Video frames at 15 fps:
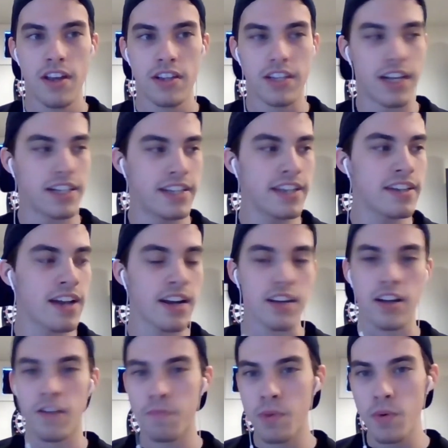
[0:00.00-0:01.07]
Did I take not
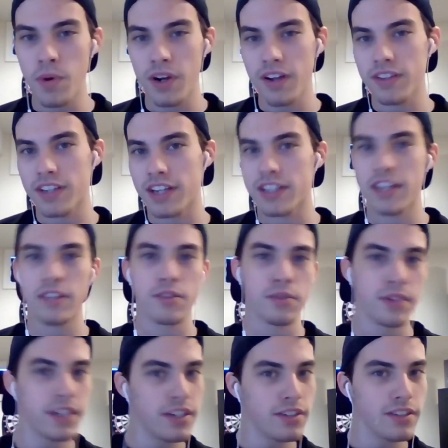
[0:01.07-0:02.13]
enough pre-workout? Did I take too
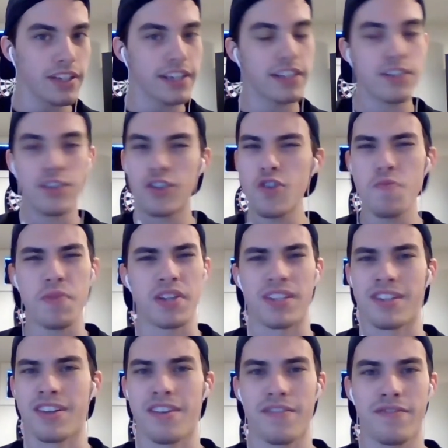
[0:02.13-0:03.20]
little? Like stupid stuff.